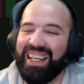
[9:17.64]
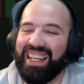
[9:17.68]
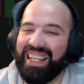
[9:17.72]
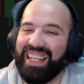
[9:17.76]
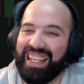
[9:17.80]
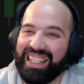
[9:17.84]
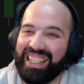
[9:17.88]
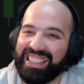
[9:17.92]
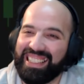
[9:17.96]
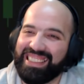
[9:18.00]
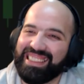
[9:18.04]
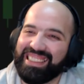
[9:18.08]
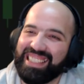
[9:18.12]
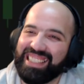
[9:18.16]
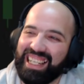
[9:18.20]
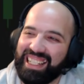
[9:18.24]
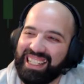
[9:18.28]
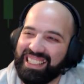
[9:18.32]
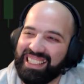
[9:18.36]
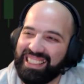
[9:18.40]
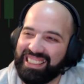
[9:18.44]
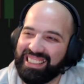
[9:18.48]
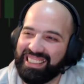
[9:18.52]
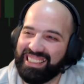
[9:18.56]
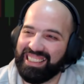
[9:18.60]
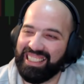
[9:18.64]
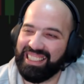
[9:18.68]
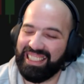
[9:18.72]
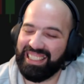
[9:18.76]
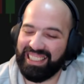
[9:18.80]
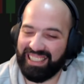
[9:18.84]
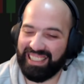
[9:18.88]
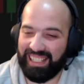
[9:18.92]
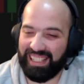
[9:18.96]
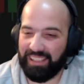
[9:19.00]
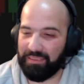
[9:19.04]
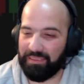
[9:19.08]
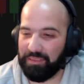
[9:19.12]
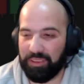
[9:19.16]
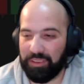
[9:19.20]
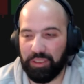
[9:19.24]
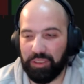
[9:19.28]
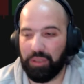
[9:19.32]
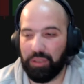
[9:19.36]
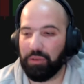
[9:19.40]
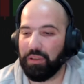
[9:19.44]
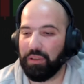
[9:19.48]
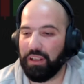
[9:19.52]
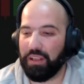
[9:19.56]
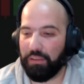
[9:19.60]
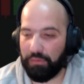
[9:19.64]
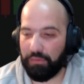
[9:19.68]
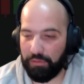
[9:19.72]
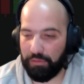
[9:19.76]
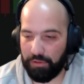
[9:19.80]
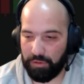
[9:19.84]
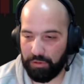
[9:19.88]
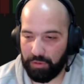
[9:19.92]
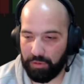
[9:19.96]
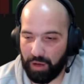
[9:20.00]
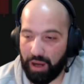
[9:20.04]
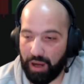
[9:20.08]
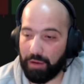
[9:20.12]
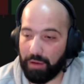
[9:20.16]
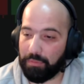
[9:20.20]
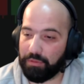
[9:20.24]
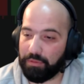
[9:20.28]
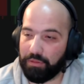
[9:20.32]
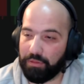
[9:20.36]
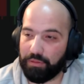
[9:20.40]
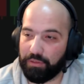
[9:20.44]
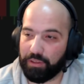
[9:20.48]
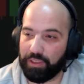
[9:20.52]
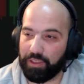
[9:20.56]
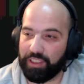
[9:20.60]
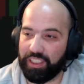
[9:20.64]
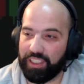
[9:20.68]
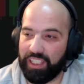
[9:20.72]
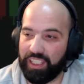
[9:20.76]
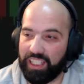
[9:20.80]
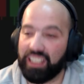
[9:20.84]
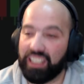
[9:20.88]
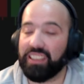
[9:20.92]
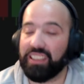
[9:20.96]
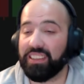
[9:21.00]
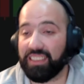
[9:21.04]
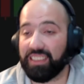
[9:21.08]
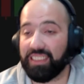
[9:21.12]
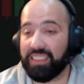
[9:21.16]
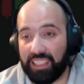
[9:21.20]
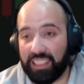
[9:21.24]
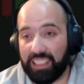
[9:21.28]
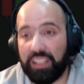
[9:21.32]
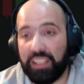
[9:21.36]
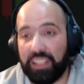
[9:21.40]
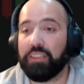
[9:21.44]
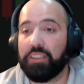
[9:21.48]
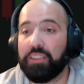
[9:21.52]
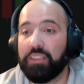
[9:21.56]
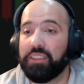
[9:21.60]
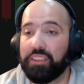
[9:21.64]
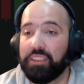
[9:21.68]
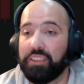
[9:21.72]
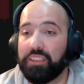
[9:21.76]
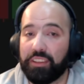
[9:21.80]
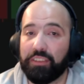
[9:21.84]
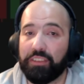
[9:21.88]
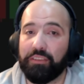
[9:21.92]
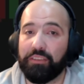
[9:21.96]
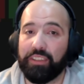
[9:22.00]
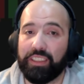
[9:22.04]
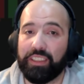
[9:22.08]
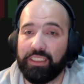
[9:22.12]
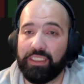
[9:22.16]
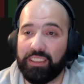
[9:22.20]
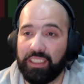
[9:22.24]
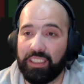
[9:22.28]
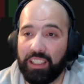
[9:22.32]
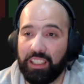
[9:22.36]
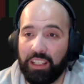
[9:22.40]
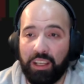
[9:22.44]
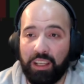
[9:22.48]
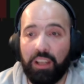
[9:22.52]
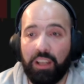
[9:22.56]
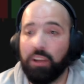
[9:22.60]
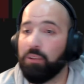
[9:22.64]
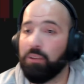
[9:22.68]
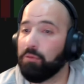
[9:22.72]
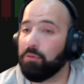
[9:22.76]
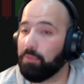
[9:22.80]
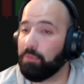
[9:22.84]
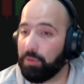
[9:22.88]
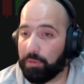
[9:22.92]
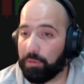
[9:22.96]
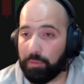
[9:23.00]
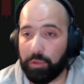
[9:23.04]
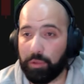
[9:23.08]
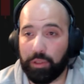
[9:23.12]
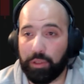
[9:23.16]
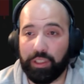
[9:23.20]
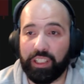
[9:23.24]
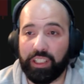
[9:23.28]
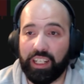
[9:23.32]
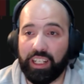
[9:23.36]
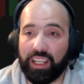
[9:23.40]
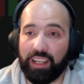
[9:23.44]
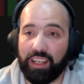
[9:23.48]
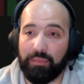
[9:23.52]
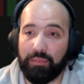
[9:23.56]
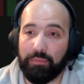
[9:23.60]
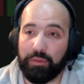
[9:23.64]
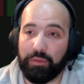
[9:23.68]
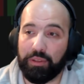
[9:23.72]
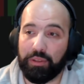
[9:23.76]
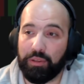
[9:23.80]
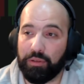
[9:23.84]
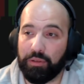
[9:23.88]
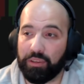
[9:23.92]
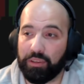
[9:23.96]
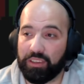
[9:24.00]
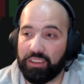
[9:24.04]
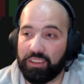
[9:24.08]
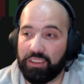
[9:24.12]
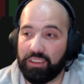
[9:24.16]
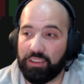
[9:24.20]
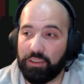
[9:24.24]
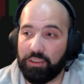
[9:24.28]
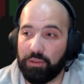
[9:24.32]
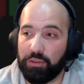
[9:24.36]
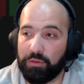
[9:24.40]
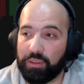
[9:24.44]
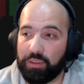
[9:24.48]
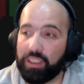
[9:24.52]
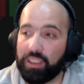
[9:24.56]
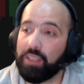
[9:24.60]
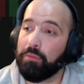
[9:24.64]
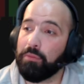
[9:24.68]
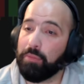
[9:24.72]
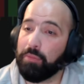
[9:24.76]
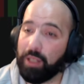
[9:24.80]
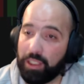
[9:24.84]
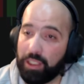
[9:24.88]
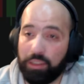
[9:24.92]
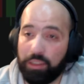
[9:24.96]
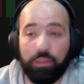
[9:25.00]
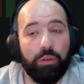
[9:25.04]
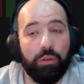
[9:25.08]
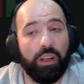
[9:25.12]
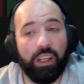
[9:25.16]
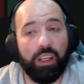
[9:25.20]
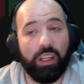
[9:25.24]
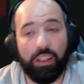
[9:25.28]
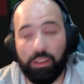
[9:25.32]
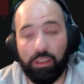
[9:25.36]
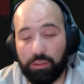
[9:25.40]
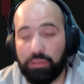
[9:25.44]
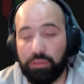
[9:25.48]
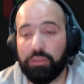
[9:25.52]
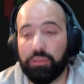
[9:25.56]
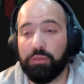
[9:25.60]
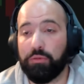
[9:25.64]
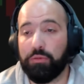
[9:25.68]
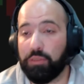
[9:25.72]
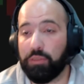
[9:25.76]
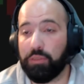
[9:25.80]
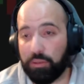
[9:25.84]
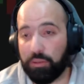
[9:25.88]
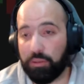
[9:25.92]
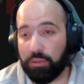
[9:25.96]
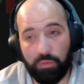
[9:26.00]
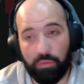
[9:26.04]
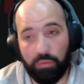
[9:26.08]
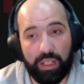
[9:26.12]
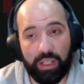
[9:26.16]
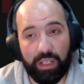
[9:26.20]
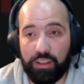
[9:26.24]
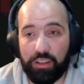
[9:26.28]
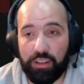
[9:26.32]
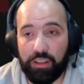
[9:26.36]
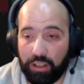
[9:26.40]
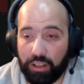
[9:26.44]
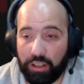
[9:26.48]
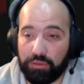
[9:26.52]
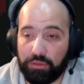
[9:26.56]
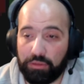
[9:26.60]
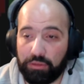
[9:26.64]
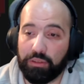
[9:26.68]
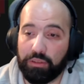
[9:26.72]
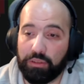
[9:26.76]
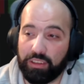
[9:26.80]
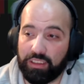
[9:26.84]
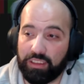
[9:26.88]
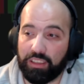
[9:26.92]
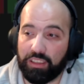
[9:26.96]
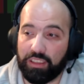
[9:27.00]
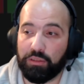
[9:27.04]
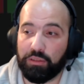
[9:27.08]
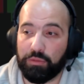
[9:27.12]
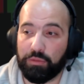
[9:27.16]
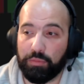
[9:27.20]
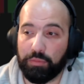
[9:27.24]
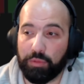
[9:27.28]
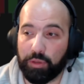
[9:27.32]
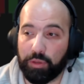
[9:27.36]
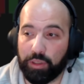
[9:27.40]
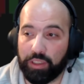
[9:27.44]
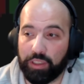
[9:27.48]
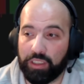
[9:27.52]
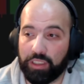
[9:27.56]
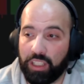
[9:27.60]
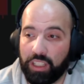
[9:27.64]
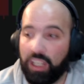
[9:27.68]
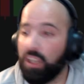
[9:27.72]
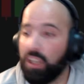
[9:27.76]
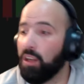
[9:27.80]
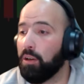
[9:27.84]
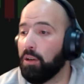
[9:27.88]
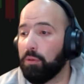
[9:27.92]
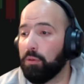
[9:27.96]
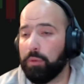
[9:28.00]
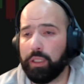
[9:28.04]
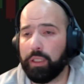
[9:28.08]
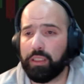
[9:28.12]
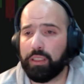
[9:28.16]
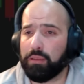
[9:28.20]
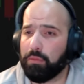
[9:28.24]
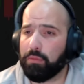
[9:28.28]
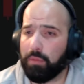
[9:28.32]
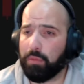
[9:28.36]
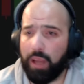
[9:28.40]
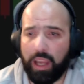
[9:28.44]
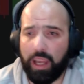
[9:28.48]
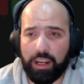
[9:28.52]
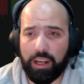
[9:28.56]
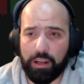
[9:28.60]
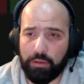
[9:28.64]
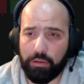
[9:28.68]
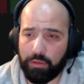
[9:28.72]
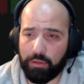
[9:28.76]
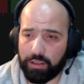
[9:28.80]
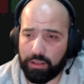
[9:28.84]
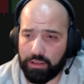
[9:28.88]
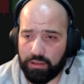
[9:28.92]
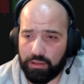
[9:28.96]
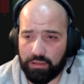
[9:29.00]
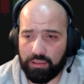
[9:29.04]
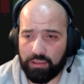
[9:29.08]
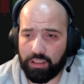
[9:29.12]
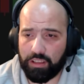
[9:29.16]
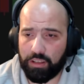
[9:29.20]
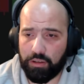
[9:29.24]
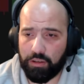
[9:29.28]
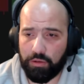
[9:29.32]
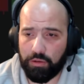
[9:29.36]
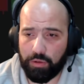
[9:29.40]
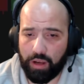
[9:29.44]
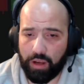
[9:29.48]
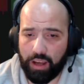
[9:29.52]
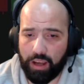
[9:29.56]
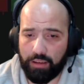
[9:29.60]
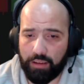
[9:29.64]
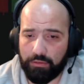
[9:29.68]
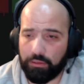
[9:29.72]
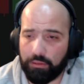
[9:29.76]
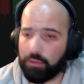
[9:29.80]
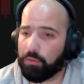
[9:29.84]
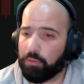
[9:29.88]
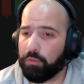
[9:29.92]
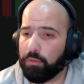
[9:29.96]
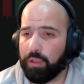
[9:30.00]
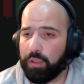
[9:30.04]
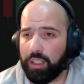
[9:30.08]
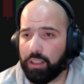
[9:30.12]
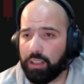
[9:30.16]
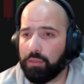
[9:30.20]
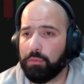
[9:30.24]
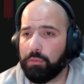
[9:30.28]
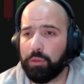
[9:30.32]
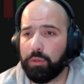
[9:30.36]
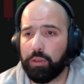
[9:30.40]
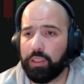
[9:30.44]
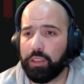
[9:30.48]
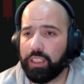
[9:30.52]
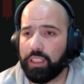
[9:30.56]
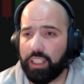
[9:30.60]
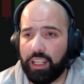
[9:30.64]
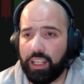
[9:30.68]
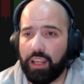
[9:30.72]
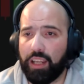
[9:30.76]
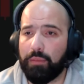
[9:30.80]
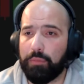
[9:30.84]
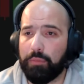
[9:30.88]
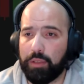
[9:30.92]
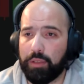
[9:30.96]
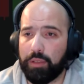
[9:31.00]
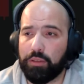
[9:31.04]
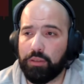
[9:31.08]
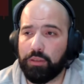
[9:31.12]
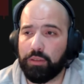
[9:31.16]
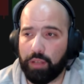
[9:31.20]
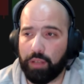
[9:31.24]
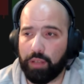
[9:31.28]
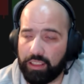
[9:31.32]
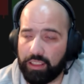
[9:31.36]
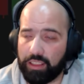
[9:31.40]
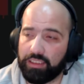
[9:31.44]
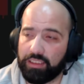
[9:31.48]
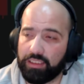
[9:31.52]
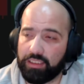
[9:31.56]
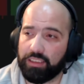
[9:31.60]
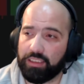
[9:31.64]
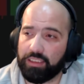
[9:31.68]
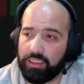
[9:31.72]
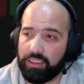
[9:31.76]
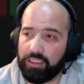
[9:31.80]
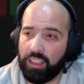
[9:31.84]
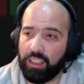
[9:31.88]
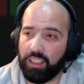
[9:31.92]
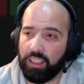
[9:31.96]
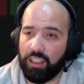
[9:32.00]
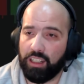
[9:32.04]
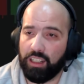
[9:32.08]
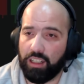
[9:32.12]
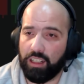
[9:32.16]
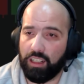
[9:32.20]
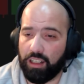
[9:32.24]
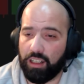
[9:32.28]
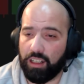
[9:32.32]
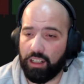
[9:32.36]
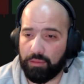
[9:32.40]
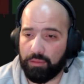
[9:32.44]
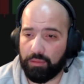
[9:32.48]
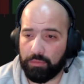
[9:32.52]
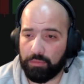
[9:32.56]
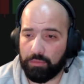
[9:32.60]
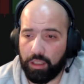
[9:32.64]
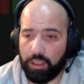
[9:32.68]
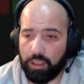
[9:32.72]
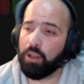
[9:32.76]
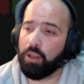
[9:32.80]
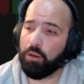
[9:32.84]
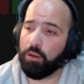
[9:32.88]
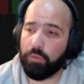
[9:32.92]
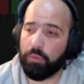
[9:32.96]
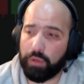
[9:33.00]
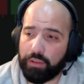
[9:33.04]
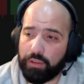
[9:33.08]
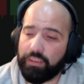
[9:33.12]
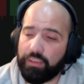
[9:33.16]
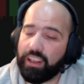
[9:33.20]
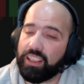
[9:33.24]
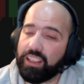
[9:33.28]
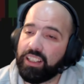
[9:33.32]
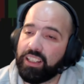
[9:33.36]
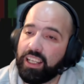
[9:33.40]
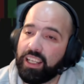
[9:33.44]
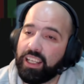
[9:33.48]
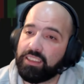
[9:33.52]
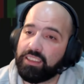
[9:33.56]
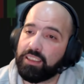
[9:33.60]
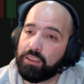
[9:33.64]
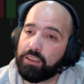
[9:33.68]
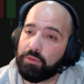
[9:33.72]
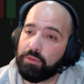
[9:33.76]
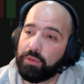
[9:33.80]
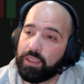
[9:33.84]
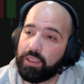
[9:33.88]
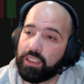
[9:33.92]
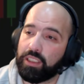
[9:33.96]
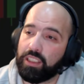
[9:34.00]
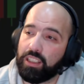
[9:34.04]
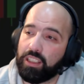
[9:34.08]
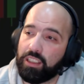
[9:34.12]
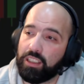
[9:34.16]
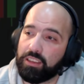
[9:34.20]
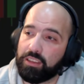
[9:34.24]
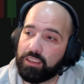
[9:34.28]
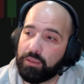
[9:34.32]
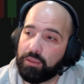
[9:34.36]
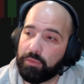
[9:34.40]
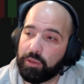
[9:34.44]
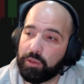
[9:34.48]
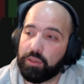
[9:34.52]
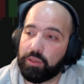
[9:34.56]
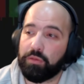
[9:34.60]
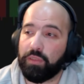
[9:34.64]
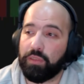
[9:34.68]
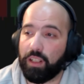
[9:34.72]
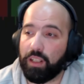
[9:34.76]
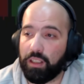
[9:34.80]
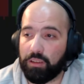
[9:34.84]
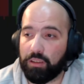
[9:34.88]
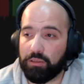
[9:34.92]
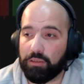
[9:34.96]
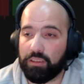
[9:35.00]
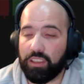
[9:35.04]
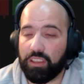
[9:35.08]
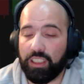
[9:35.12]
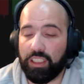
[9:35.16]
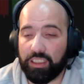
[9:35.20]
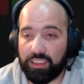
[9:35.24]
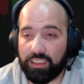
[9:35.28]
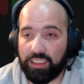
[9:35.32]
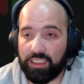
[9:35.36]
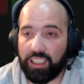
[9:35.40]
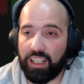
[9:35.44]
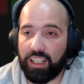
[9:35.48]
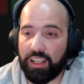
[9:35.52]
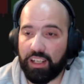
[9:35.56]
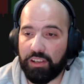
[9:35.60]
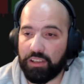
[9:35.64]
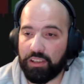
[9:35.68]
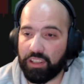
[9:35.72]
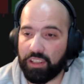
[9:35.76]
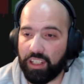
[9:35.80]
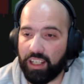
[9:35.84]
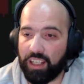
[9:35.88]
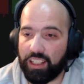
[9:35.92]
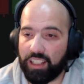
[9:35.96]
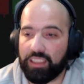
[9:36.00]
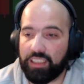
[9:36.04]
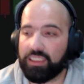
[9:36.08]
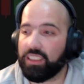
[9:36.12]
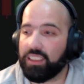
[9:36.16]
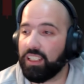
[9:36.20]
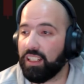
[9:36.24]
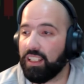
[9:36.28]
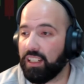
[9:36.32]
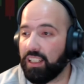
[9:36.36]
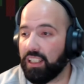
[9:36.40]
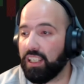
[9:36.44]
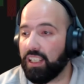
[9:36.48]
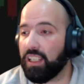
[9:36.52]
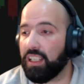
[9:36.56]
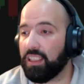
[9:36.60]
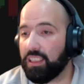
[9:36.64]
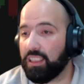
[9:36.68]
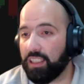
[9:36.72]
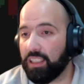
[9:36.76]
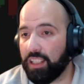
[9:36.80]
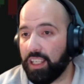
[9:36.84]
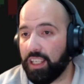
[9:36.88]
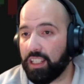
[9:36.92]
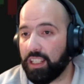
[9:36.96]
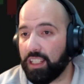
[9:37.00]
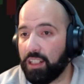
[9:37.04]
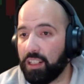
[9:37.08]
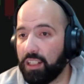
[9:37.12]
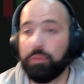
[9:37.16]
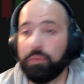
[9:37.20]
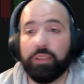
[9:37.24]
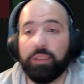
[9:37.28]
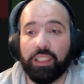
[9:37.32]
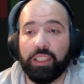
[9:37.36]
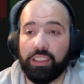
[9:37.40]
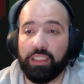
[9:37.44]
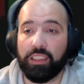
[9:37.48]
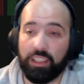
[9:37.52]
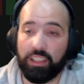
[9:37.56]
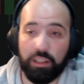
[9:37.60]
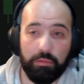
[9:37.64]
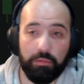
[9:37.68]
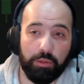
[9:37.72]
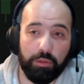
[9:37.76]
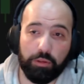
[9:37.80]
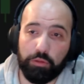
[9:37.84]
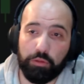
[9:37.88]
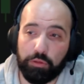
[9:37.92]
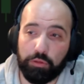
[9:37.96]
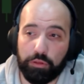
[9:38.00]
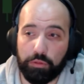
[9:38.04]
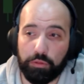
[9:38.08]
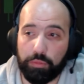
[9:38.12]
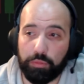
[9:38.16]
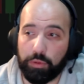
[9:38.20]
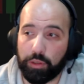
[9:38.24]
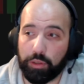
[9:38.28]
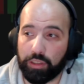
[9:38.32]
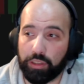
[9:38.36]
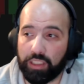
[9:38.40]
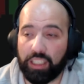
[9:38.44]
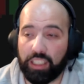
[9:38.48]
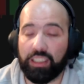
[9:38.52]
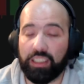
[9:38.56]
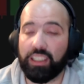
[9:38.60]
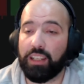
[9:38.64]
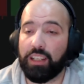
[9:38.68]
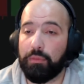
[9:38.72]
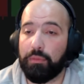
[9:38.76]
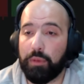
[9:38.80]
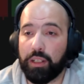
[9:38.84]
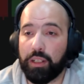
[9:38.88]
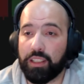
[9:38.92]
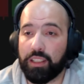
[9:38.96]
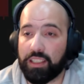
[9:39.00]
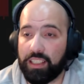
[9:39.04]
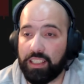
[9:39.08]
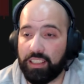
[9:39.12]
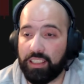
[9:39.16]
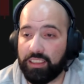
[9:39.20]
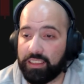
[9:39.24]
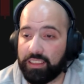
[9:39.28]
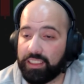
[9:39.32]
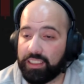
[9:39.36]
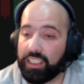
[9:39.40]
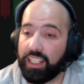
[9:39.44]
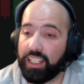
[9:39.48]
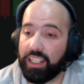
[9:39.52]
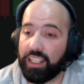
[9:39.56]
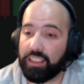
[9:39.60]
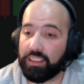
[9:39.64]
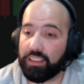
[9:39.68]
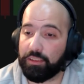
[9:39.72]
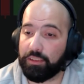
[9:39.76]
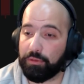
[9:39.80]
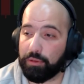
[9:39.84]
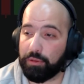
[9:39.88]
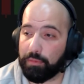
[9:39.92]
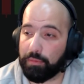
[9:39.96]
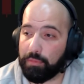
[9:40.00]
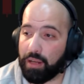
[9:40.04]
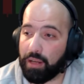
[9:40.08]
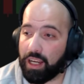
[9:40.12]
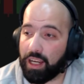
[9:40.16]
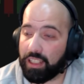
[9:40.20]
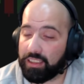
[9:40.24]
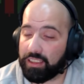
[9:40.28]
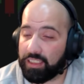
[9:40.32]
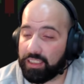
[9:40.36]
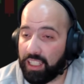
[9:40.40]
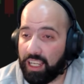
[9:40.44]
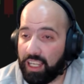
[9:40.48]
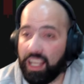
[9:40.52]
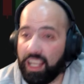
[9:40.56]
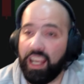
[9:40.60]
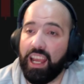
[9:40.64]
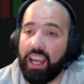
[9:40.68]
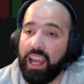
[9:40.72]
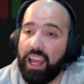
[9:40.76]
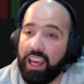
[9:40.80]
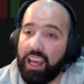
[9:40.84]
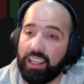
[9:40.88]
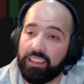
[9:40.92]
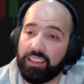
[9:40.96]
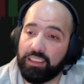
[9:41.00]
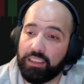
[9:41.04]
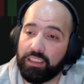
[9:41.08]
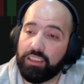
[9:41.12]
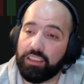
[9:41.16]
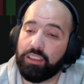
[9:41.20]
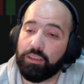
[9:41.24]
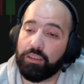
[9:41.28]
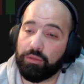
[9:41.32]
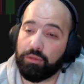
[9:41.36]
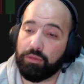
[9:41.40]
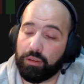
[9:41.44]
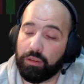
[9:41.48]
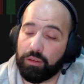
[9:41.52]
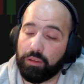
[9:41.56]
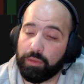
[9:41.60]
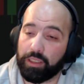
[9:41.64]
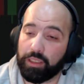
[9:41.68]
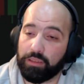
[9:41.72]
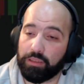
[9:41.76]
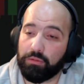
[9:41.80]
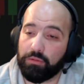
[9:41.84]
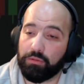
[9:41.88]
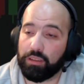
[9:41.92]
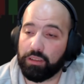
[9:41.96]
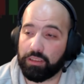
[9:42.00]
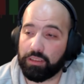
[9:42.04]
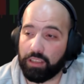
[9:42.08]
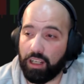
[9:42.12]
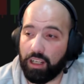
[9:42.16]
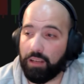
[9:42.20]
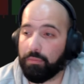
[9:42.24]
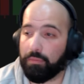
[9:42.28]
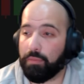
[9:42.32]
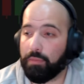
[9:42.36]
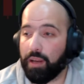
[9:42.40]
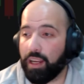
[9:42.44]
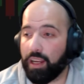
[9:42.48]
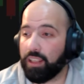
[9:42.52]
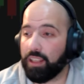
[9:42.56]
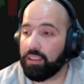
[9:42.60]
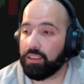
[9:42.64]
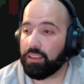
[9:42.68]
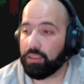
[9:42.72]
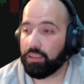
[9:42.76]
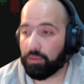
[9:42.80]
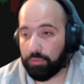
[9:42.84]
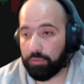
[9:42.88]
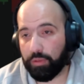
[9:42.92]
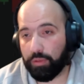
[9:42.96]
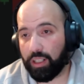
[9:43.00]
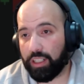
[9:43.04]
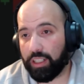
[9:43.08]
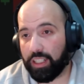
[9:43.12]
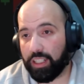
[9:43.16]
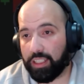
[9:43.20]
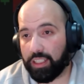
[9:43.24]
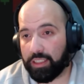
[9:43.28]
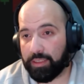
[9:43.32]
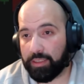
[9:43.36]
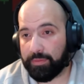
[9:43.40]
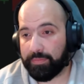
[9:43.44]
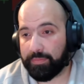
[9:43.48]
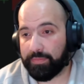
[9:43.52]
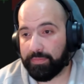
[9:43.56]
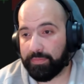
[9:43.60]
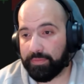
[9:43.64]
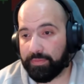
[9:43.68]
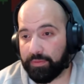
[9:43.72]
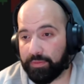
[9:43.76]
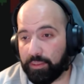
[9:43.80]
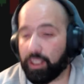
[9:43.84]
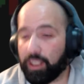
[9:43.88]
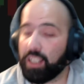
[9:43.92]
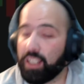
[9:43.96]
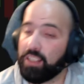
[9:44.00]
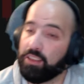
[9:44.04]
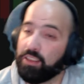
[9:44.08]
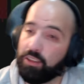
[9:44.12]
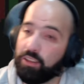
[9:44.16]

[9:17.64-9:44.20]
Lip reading: Exactly. Yeah. So if you opt for the installation service, we're more than happy to assist you with that. But you can also just reach out to us at support with any questions that you have. We are more than happy to answer. Um, we've had cases where the customers followed the installation guides, they hit a hiccup, sent an email to support, and 10 minutes later they had their replies and the robot was up and running. Right?